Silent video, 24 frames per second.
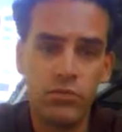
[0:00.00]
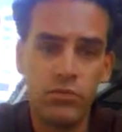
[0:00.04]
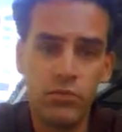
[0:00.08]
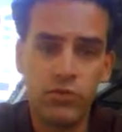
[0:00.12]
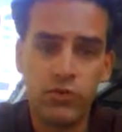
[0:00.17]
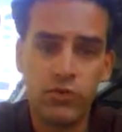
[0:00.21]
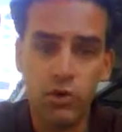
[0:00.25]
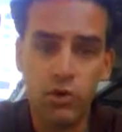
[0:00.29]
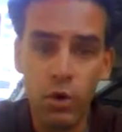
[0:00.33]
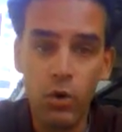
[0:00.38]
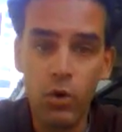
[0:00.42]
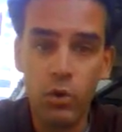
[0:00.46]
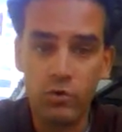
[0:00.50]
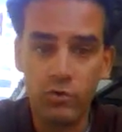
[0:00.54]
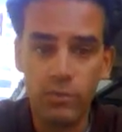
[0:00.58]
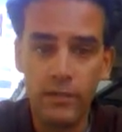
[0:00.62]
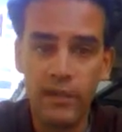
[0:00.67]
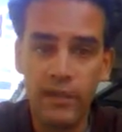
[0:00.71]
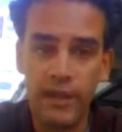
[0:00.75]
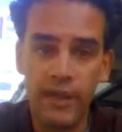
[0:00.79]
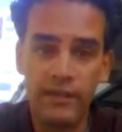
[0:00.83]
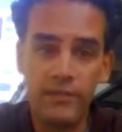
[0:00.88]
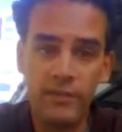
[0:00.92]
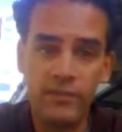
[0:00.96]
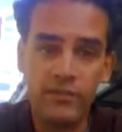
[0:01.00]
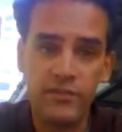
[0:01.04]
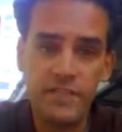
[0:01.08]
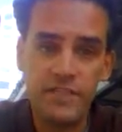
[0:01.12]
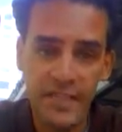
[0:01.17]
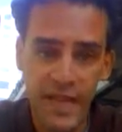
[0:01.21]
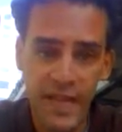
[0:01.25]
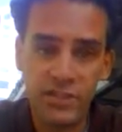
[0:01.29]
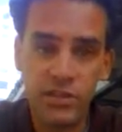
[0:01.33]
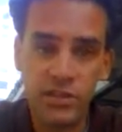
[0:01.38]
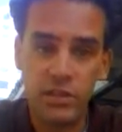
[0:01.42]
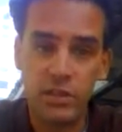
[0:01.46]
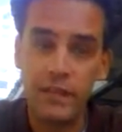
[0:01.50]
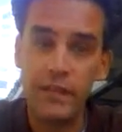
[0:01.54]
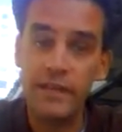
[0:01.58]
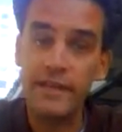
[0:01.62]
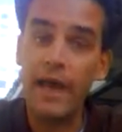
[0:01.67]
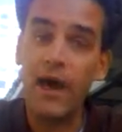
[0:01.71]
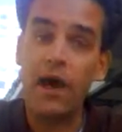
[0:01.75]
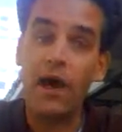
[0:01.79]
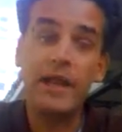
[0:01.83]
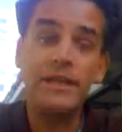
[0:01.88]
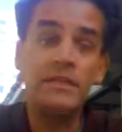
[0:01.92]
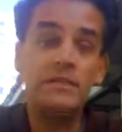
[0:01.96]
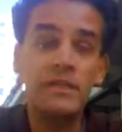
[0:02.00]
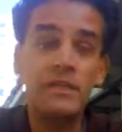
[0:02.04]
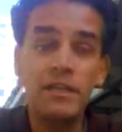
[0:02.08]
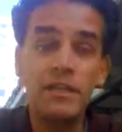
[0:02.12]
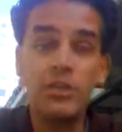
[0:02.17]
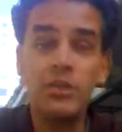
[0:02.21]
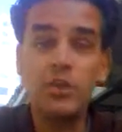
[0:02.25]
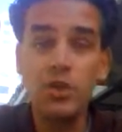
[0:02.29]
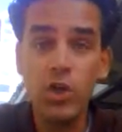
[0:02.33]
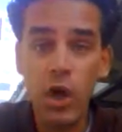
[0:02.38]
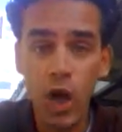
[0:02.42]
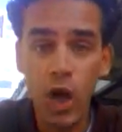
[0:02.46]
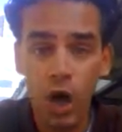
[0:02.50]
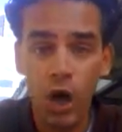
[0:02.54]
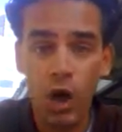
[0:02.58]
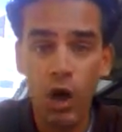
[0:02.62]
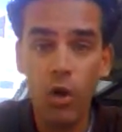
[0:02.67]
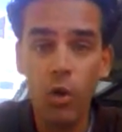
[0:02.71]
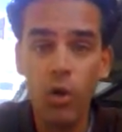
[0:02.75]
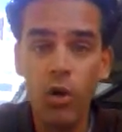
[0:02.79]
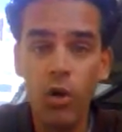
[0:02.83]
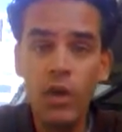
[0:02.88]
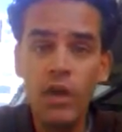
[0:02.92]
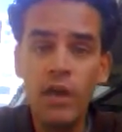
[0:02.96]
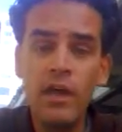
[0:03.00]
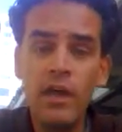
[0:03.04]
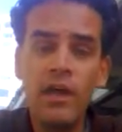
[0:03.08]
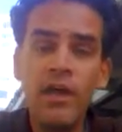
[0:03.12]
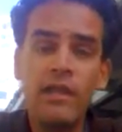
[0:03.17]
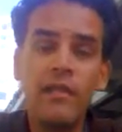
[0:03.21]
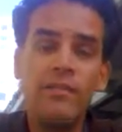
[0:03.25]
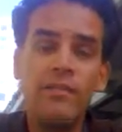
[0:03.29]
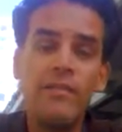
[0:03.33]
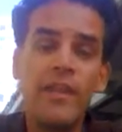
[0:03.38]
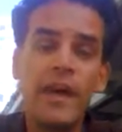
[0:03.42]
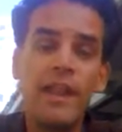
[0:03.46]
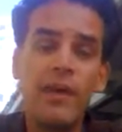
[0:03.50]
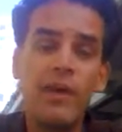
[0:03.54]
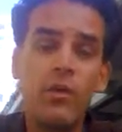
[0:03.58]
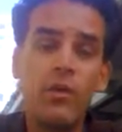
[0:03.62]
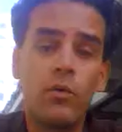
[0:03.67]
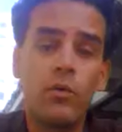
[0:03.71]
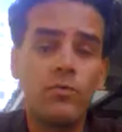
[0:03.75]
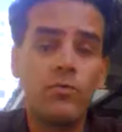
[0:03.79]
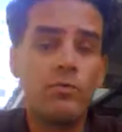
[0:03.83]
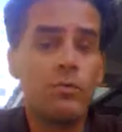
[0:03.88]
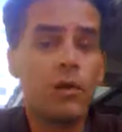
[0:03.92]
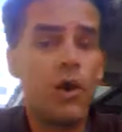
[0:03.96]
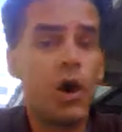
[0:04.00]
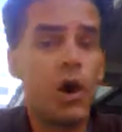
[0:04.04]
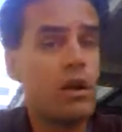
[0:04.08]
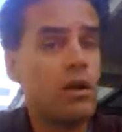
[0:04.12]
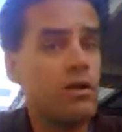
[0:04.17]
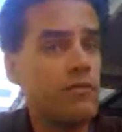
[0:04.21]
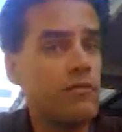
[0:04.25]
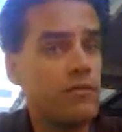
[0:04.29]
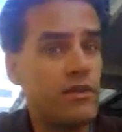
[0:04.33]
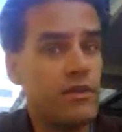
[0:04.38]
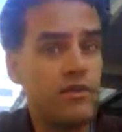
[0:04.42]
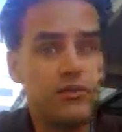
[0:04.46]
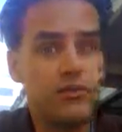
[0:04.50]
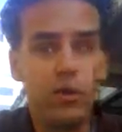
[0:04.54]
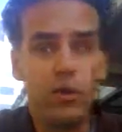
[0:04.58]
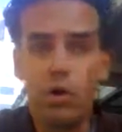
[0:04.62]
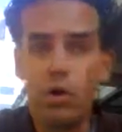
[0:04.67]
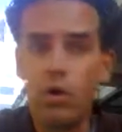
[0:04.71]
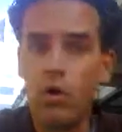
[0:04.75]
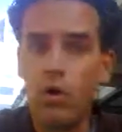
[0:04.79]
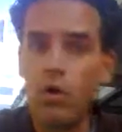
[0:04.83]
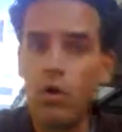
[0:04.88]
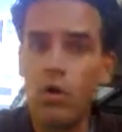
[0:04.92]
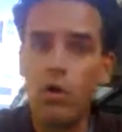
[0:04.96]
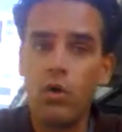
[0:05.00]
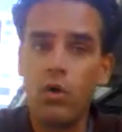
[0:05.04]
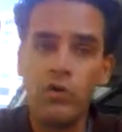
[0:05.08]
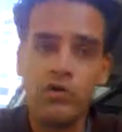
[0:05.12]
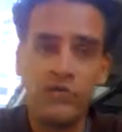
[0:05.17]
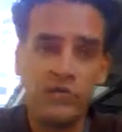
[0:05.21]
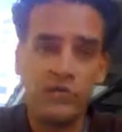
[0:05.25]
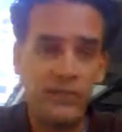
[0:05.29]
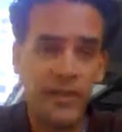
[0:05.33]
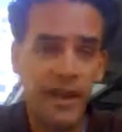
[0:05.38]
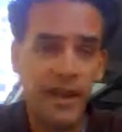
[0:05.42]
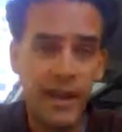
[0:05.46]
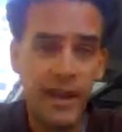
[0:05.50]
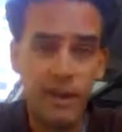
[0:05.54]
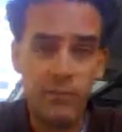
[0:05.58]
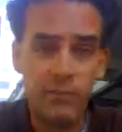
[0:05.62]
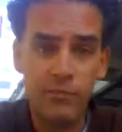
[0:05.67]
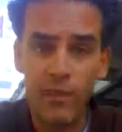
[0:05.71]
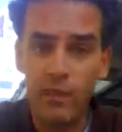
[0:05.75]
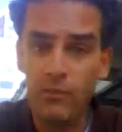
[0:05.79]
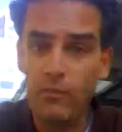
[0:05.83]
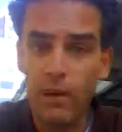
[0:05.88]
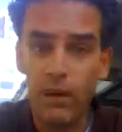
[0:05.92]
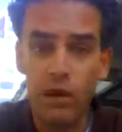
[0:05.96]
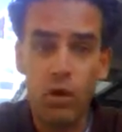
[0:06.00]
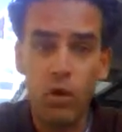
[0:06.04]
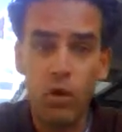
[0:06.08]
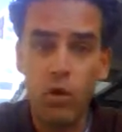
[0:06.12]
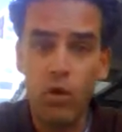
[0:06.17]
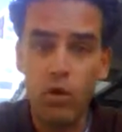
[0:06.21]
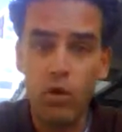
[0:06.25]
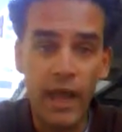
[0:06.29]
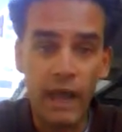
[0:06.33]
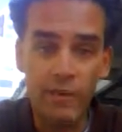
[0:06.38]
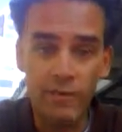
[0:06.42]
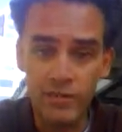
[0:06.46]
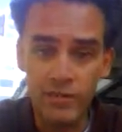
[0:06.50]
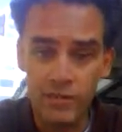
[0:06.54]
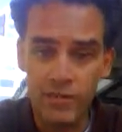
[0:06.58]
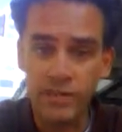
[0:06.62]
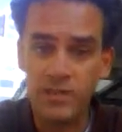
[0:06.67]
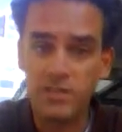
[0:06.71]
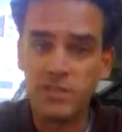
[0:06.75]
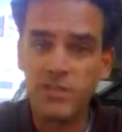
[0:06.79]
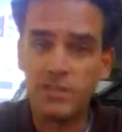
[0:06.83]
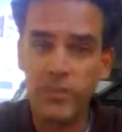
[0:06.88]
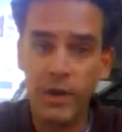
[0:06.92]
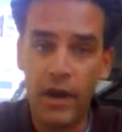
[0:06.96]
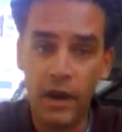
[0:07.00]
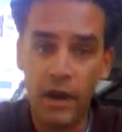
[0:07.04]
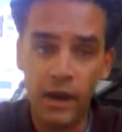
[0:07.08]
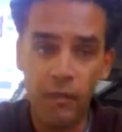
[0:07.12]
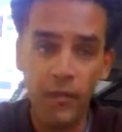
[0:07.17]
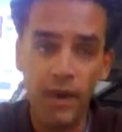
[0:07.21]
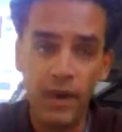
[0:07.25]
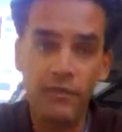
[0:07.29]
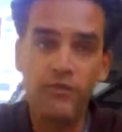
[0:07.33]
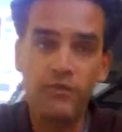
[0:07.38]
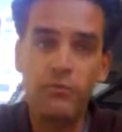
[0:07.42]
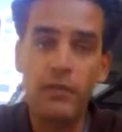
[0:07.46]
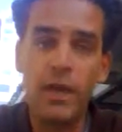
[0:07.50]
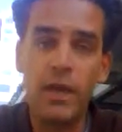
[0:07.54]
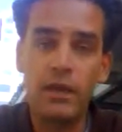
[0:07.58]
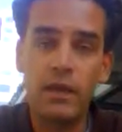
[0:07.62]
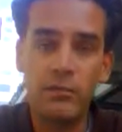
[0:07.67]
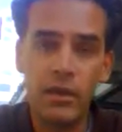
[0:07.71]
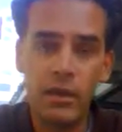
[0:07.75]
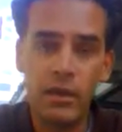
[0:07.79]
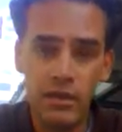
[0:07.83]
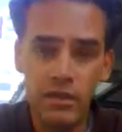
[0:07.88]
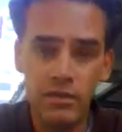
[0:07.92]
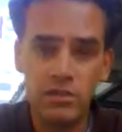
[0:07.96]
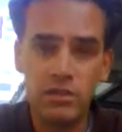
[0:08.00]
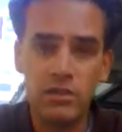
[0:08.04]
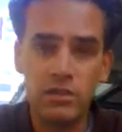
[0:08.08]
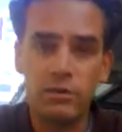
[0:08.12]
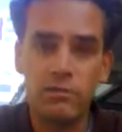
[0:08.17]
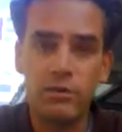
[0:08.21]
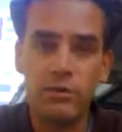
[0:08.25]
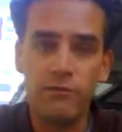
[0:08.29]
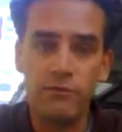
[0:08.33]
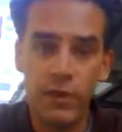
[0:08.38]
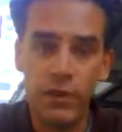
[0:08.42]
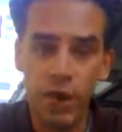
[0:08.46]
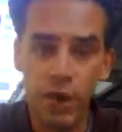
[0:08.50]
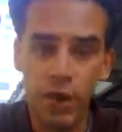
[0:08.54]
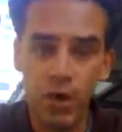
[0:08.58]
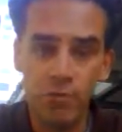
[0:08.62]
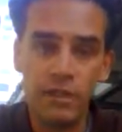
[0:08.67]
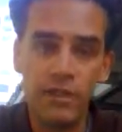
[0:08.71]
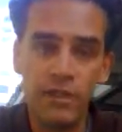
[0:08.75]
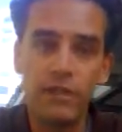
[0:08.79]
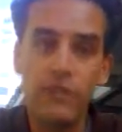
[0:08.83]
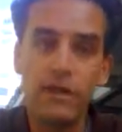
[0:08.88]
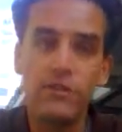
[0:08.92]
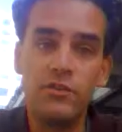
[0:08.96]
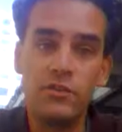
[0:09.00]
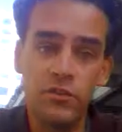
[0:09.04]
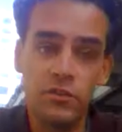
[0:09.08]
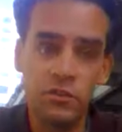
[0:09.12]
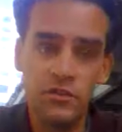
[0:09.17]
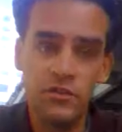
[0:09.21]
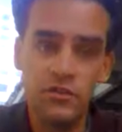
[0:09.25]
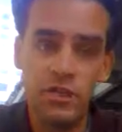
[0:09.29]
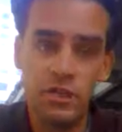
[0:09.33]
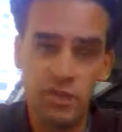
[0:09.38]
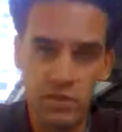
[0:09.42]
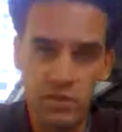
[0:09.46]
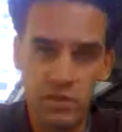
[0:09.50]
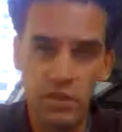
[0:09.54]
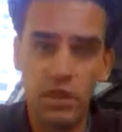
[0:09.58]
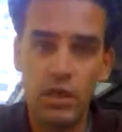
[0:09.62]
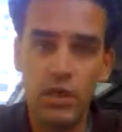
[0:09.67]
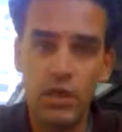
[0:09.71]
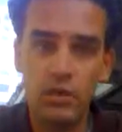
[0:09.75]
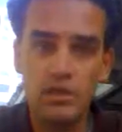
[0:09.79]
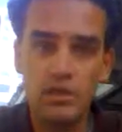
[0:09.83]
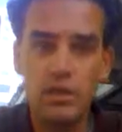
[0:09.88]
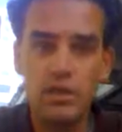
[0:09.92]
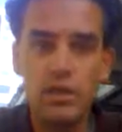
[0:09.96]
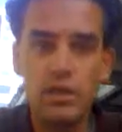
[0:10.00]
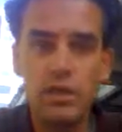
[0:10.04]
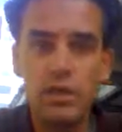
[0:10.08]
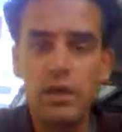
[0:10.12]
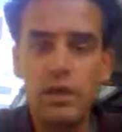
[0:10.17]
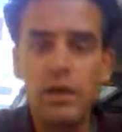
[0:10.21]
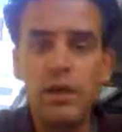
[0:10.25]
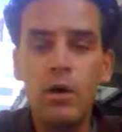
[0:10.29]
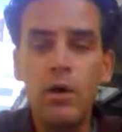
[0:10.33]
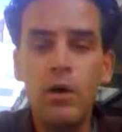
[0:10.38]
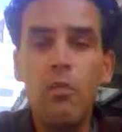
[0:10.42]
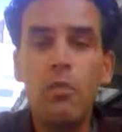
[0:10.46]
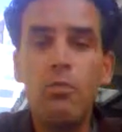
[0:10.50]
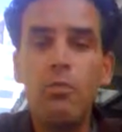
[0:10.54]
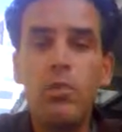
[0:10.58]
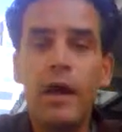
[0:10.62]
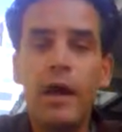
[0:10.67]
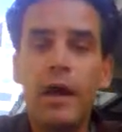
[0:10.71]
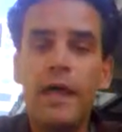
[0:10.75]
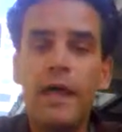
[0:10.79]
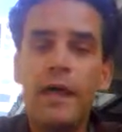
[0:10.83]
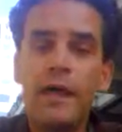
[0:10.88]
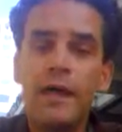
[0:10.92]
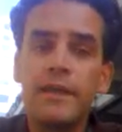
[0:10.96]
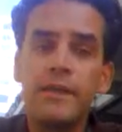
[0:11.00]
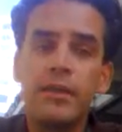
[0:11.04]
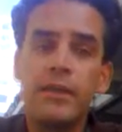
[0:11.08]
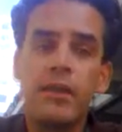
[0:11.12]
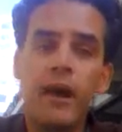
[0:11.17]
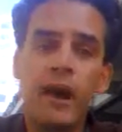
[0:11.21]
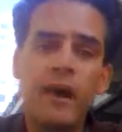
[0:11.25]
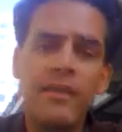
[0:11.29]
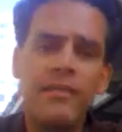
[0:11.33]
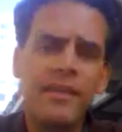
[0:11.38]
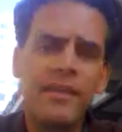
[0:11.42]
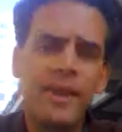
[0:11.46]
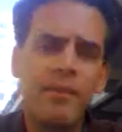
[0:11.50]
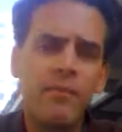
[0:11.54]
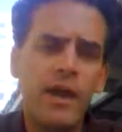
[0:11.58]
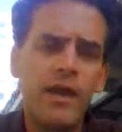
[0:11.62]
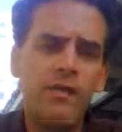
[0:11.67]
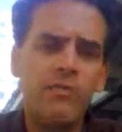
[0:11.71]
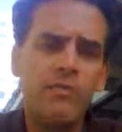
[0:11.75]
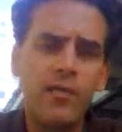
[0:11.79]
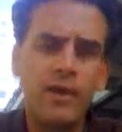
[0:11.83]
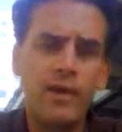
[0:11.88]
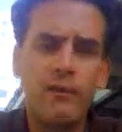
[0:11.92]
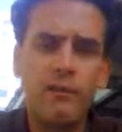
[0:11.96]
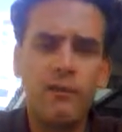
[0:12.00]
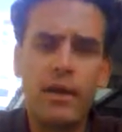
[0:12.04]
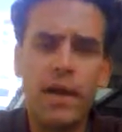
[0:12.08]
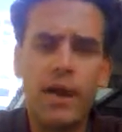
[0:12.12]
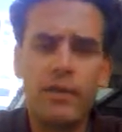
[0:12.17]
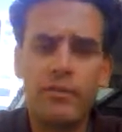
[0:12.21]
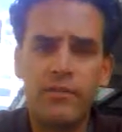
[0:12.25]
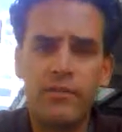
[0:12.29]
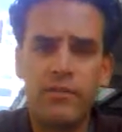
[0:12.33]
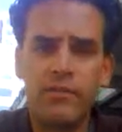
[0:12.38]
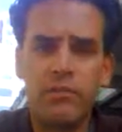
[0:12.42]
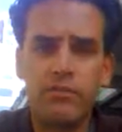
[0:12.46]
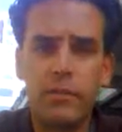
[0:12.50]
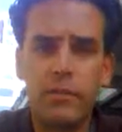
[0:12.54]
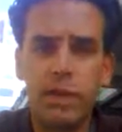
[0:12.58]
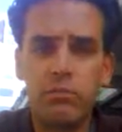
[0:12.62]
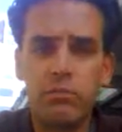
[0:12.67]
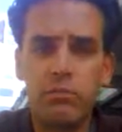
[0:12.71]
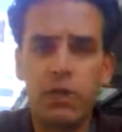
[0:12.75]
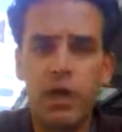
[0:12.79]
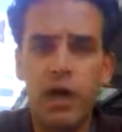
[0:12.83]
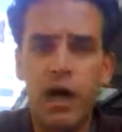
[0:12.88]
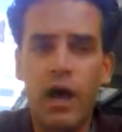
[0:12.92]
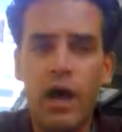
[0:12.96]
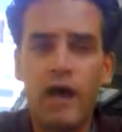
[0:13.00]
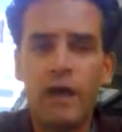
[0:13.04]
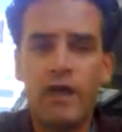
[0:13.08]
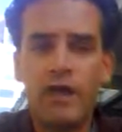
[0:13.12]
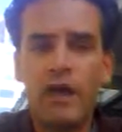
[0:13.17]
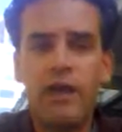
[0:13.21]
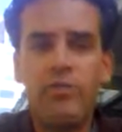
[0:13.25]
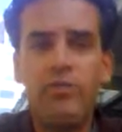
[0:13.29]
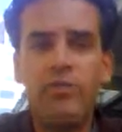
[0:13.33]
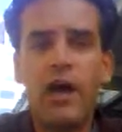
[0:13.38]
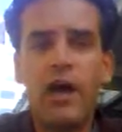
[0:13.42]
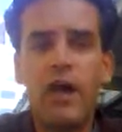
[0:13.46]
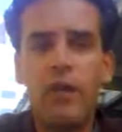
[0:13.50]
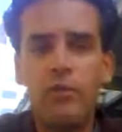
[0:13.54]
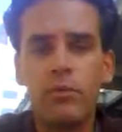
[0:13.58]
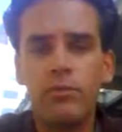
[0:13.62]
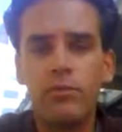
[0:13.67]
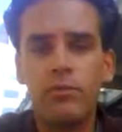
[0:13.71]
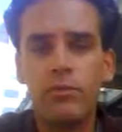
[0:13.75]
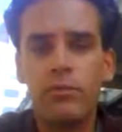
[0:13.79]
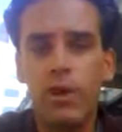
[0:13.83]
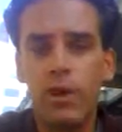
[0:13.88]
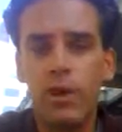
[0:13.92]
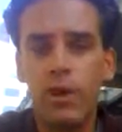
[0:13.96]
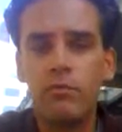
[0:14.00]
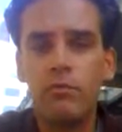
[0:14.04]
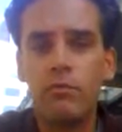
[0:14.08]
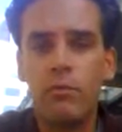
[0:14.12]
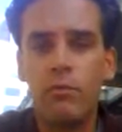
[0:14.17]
screwing with me like this intentionally. Now, I didn't know that it was part of this whole setup, that my whole life is an experiment to make me easily provoked and then do such things. But, I think I might have written about this in my blog, and I thought it was very